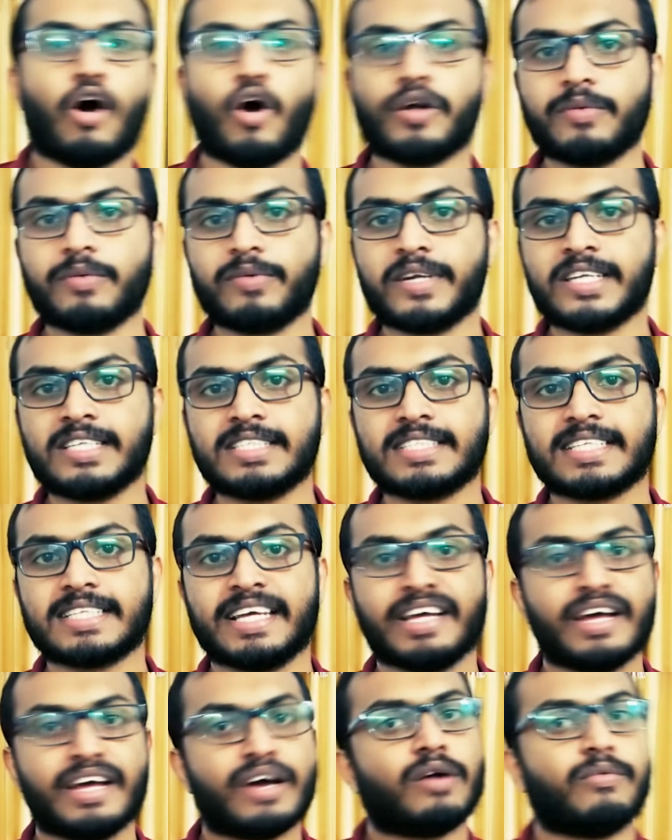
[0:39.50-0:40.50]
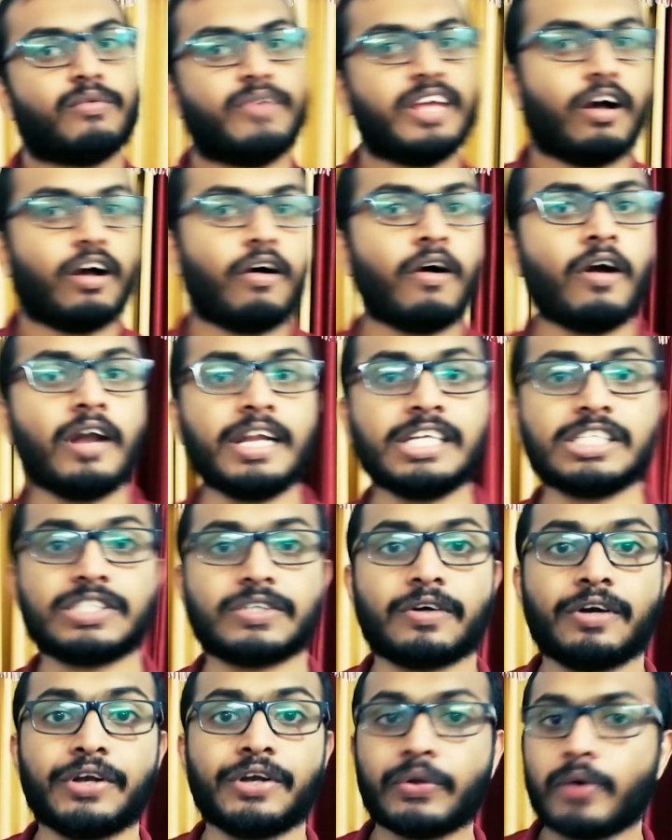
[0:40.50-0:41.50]
Okay friends, we
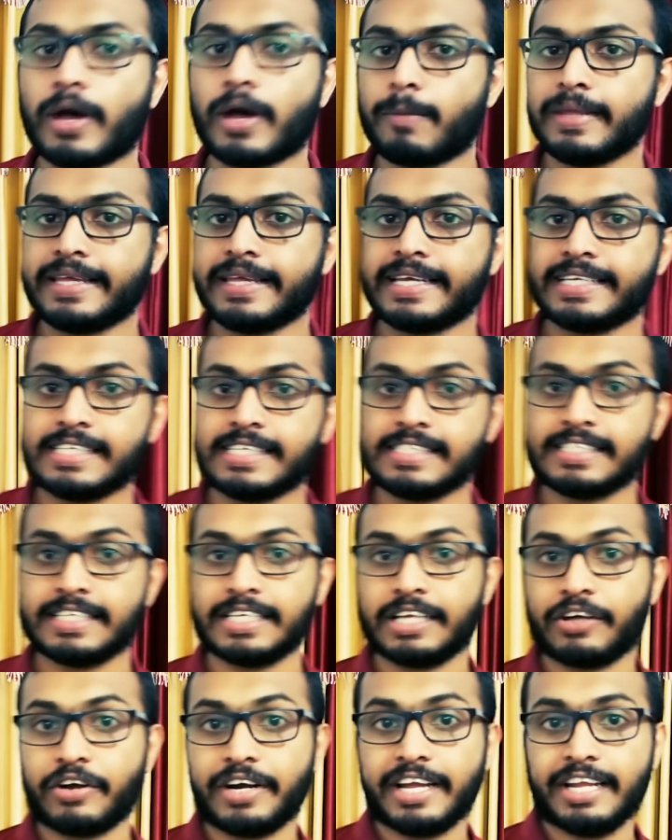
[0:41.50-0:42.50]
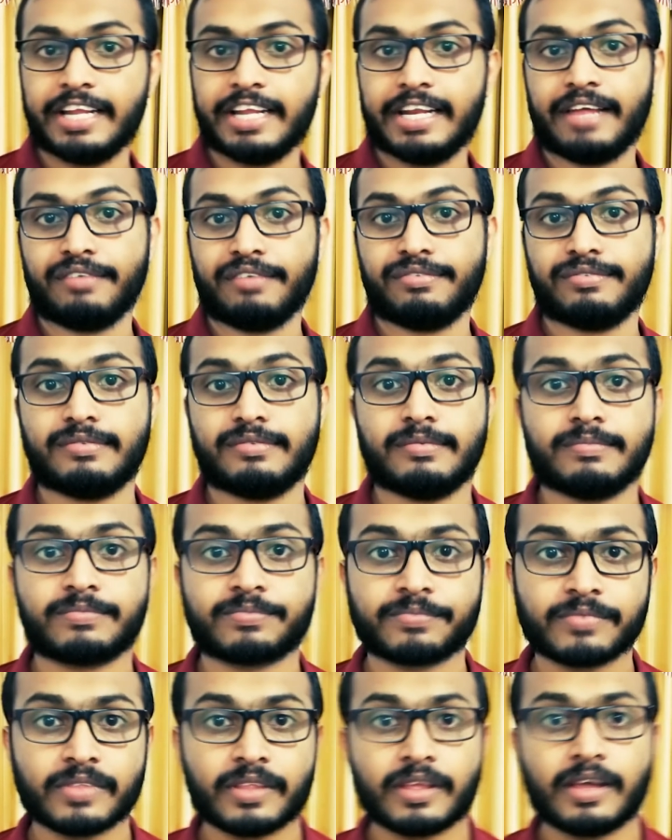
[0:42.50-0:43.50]
all install new applications in our daily life.
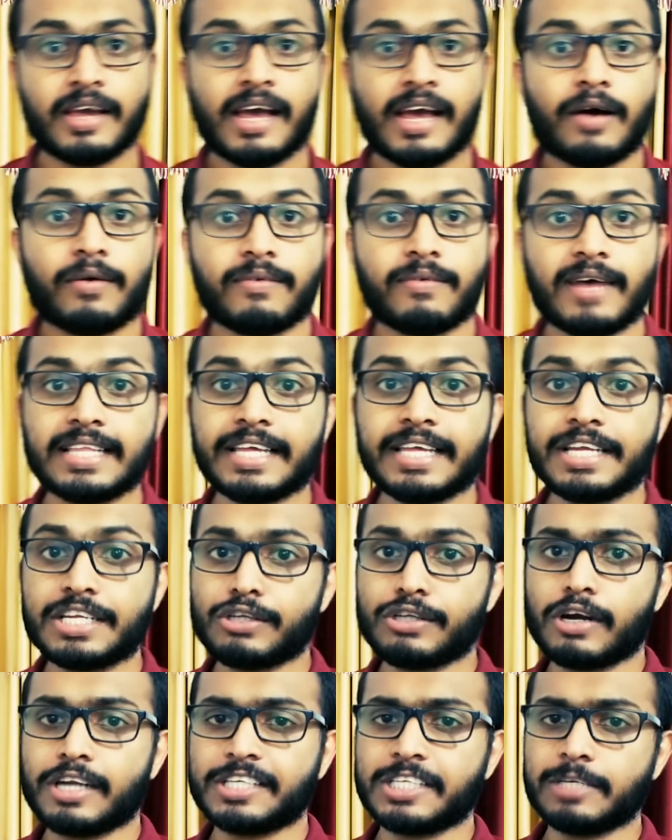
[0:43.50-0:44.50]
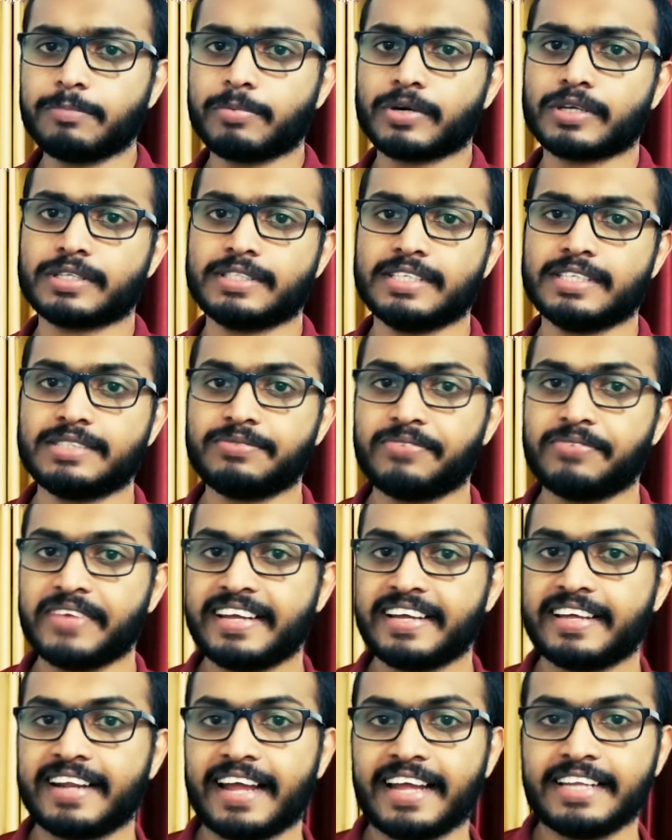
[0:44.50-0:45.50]
While the installation
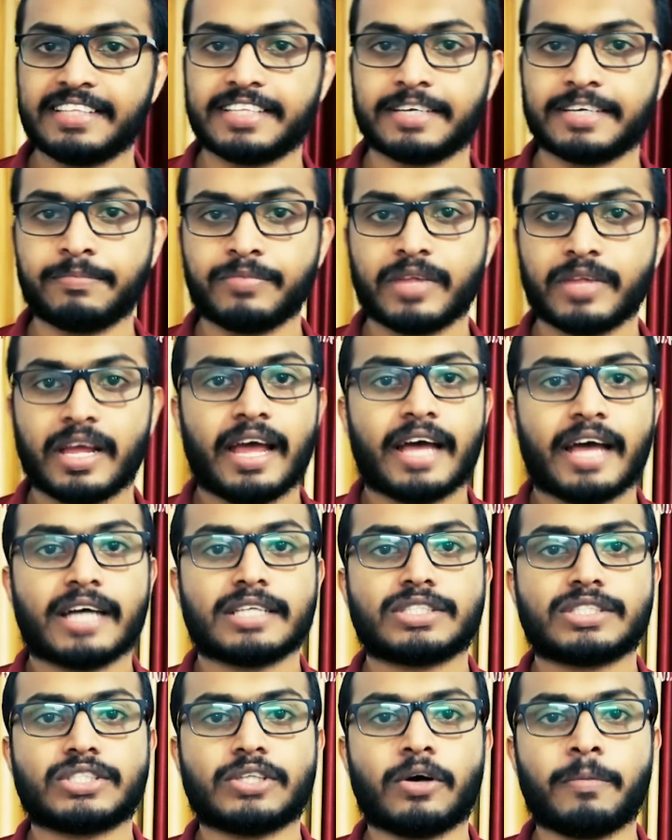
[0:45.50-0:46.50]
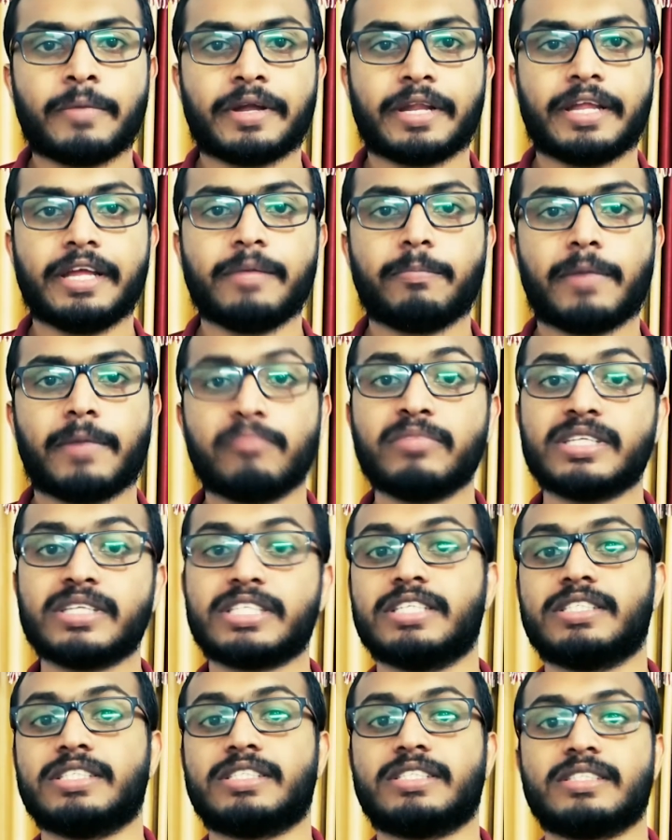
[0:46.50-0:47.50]
process, we grant them so
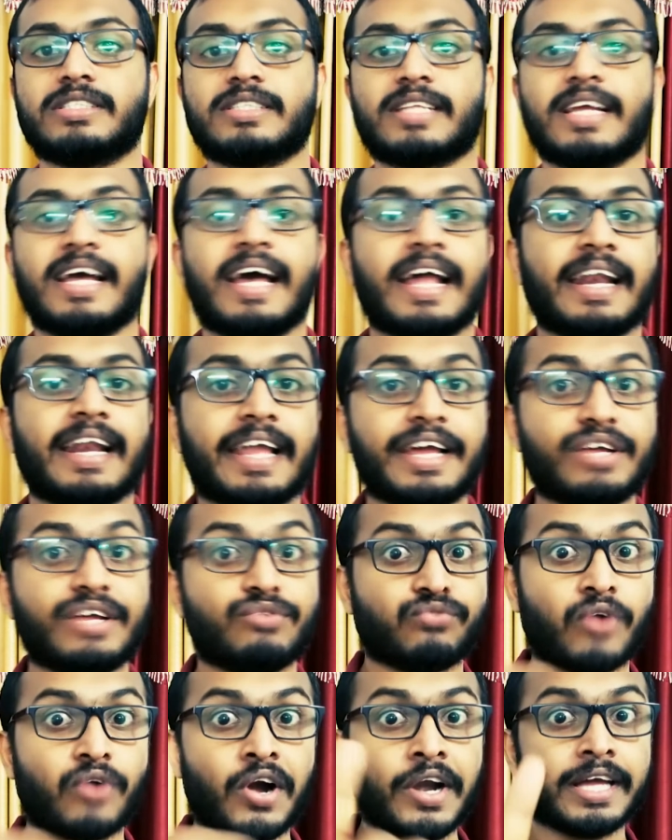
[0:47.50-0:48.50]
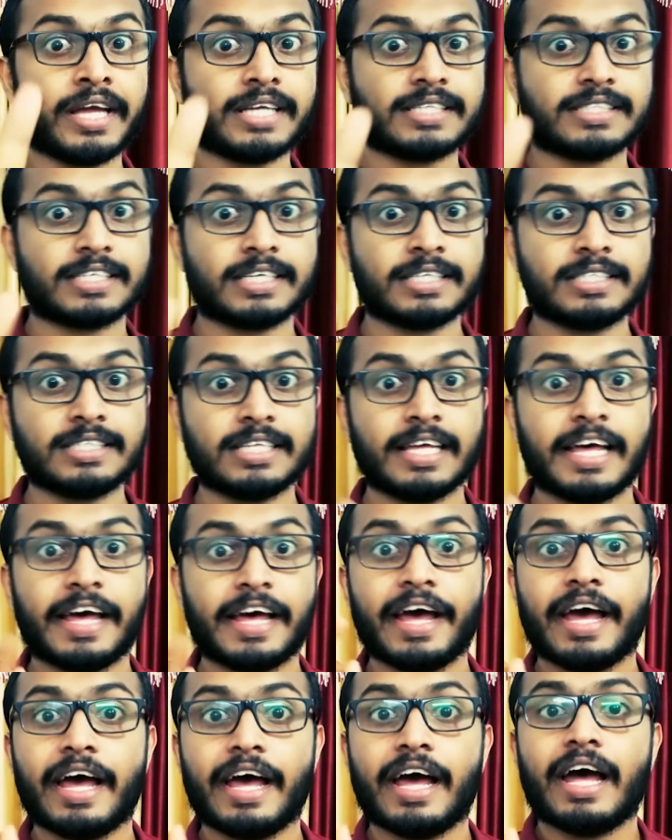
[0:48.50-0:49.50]
many permissions like
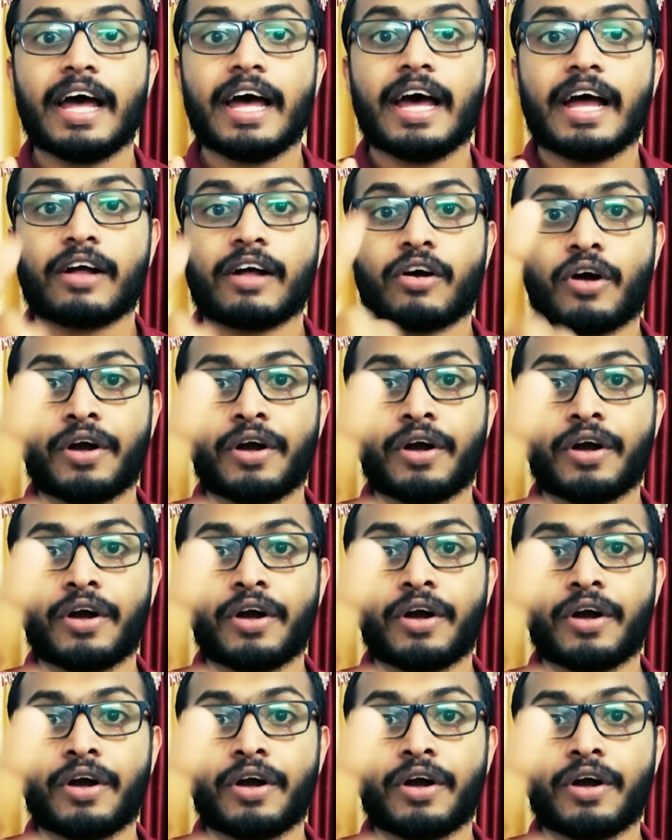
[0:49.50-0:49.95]
phone access,